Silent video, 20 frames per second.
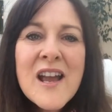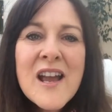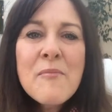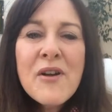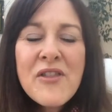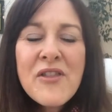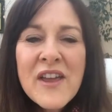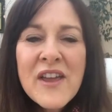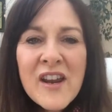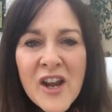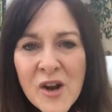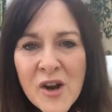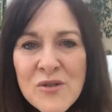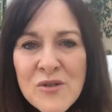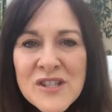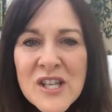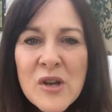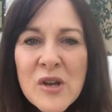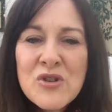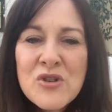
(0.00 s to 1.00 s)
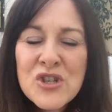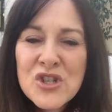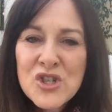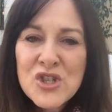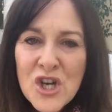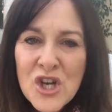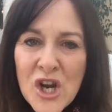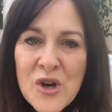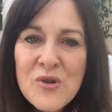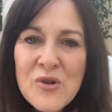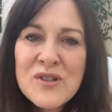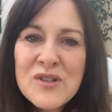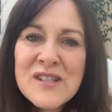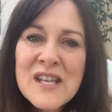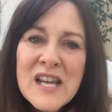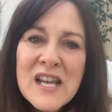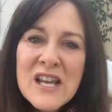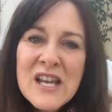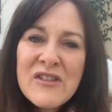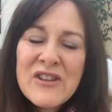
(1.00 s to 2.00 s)
But then I also just chose
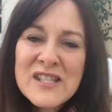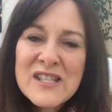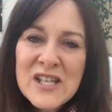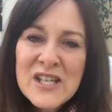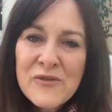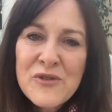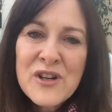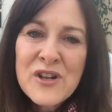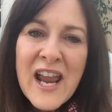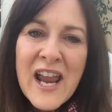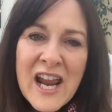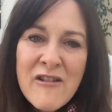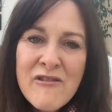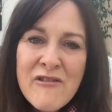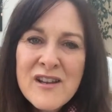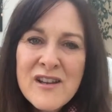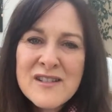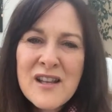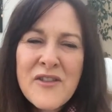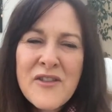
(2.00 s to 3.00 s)
these different areas.